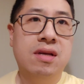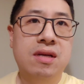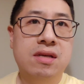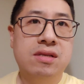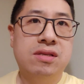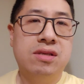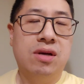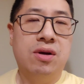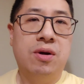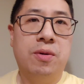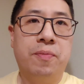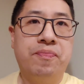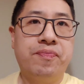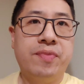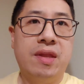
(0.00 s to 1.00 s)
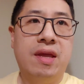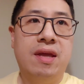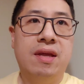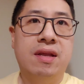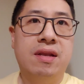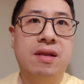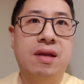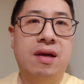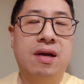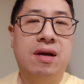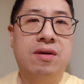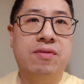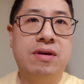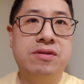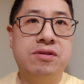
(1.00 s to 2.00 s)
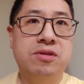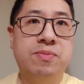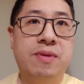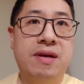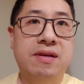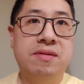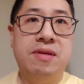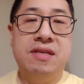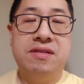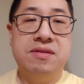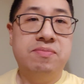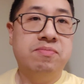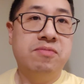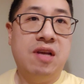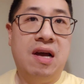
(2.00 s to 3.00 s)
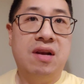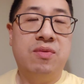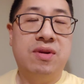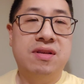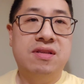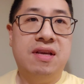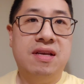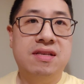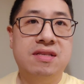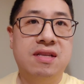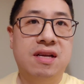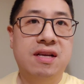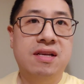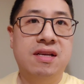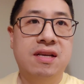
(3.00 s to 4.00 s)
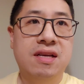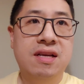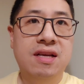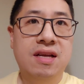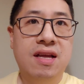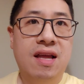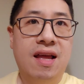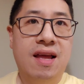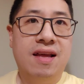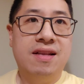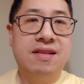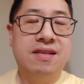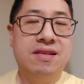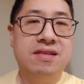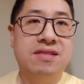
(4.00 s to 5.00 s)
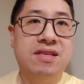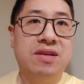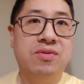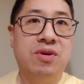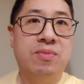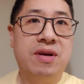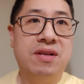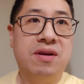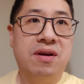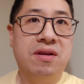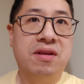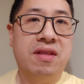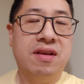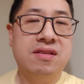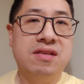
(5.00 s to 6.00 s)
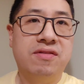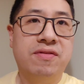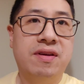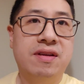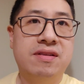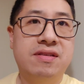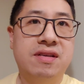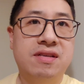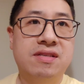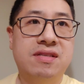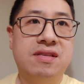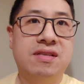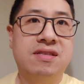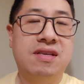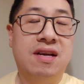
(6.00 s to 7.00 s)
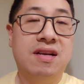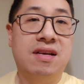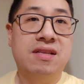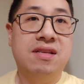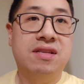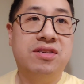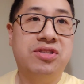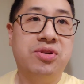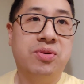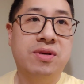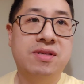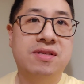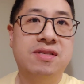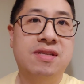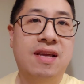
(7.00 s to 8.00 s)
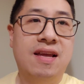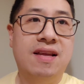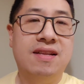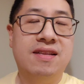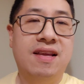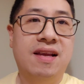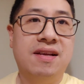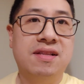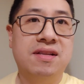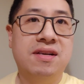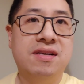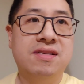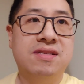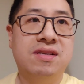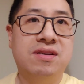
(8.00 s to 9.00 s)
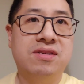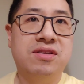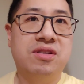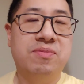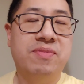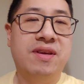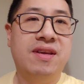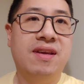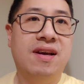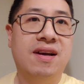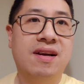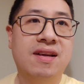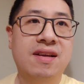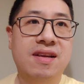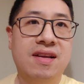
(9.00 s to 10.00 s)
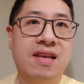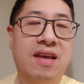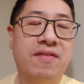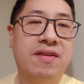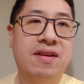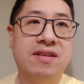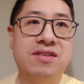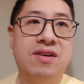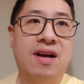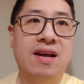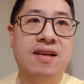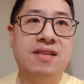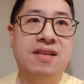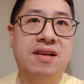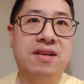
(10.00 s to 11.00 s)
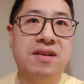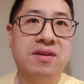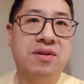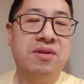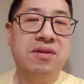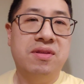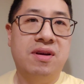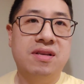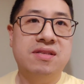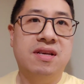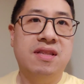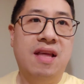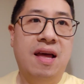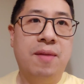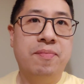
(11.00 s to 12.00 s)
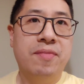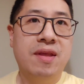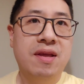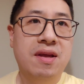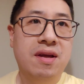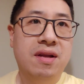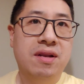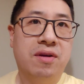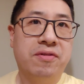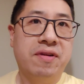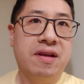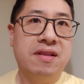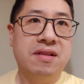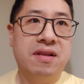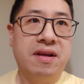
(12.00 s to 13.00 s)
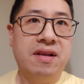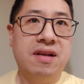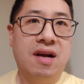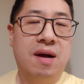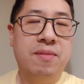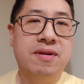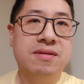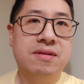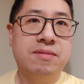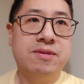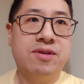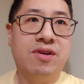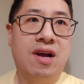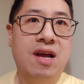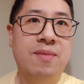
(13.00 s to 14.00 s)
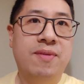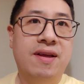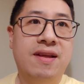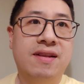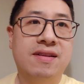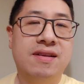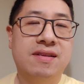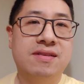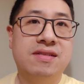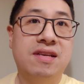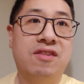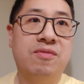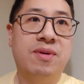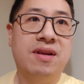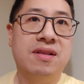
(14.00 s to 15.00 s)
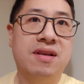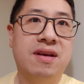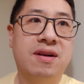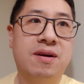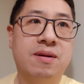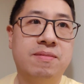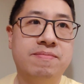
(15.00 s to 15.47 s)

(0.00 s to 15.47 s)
So in retrospect, that's kind of what it tastes like. And to see what my daughter thinks of it, just sign on to the shorts and take a look. So she'll be giving it a try and telling you her thoughts on that. Don't forget to like, comment, and subscribe, and see everybody later.